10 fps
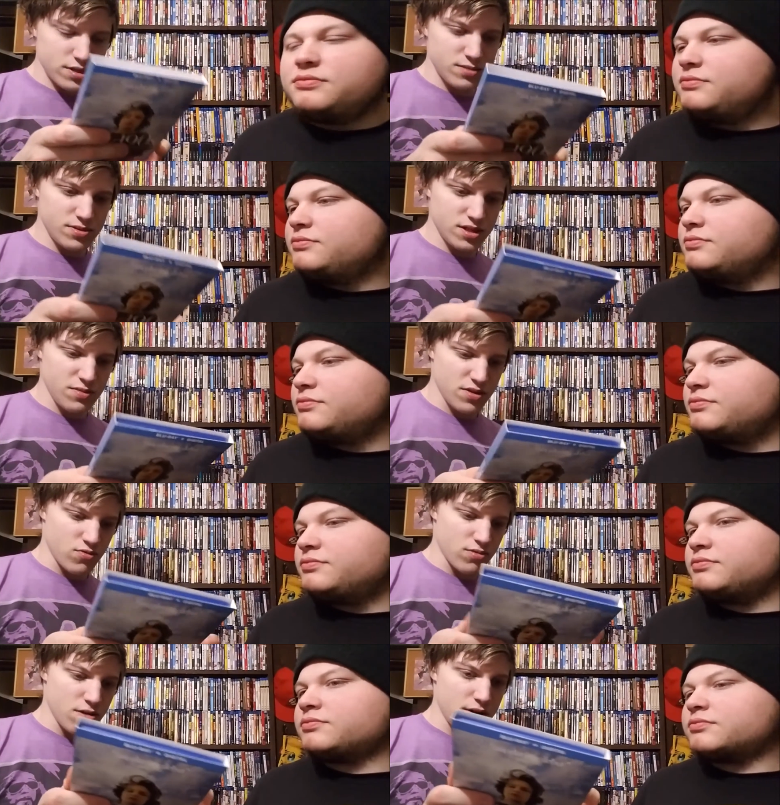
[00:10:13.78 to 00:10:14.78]
Speaker 1: supposed to be the
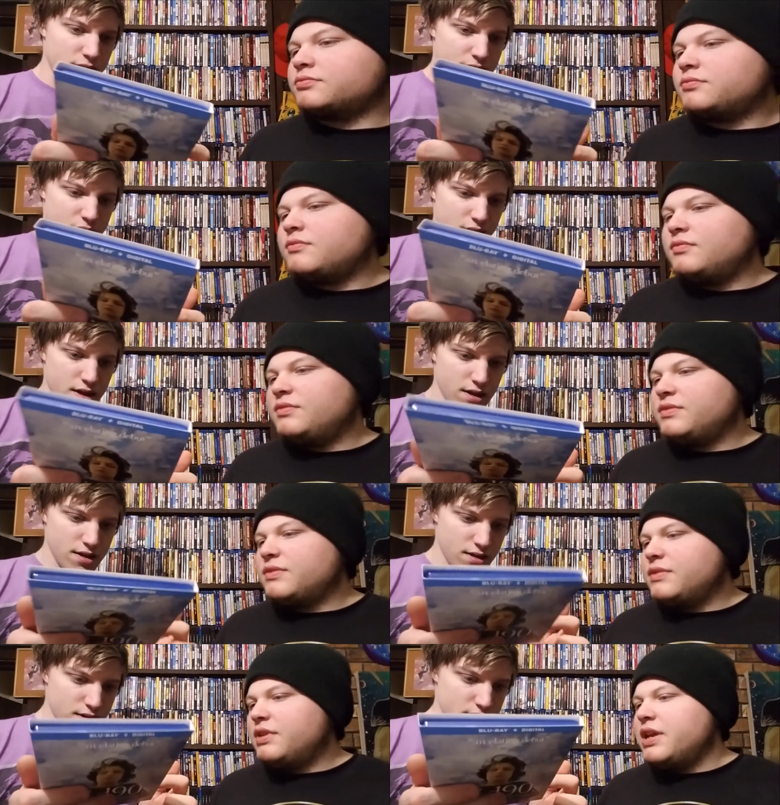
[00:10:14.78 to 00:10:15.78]
road, I think.
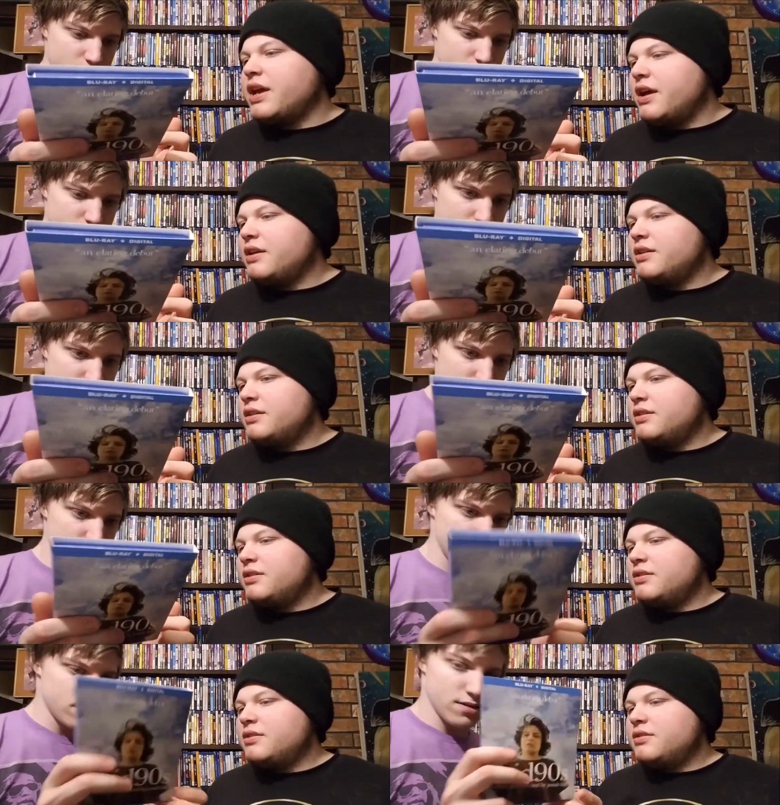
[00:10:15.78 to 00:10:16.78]
Yeah.
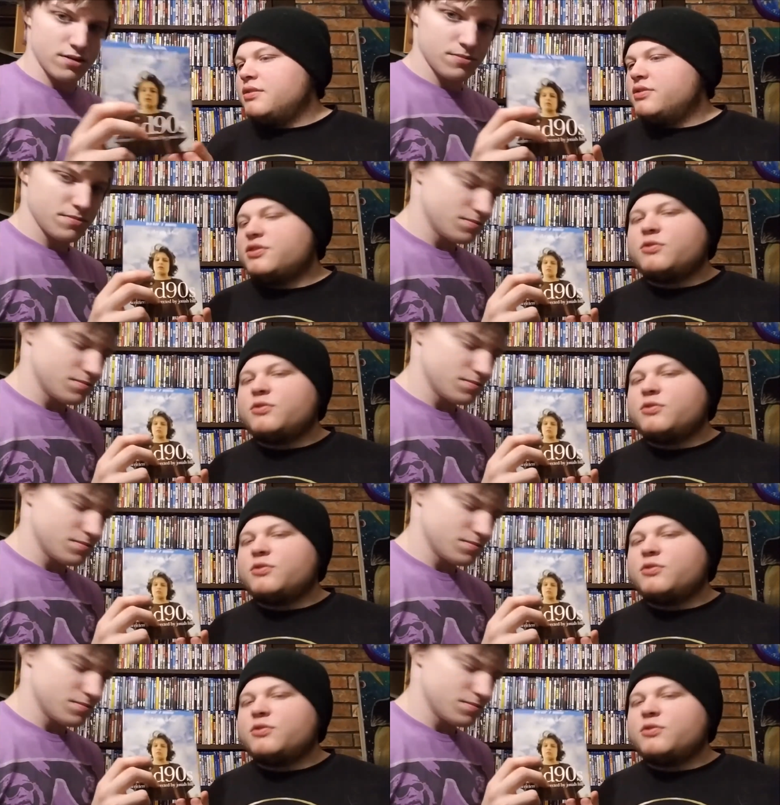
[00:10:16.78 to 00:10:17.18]
So just a